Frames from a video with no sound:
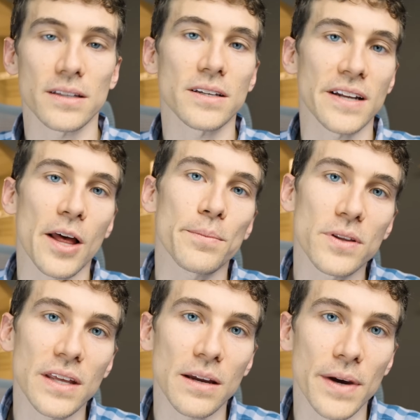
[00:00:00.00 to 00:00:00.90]
It's going to help you
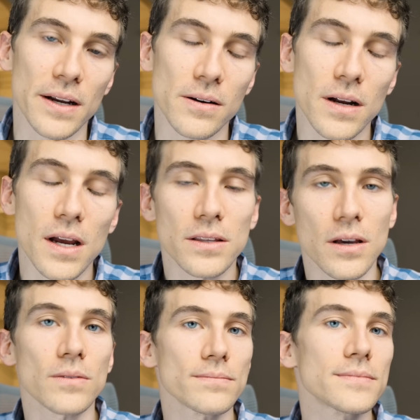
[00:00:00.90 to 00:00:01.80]
think better.
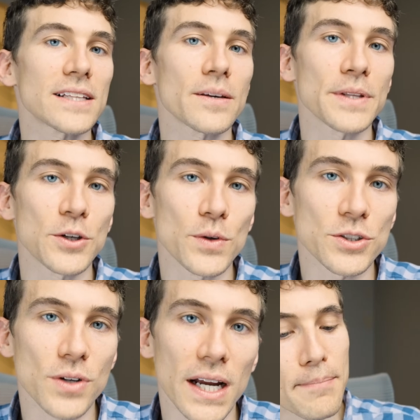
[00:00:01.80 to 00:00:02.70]
So that's something you can try.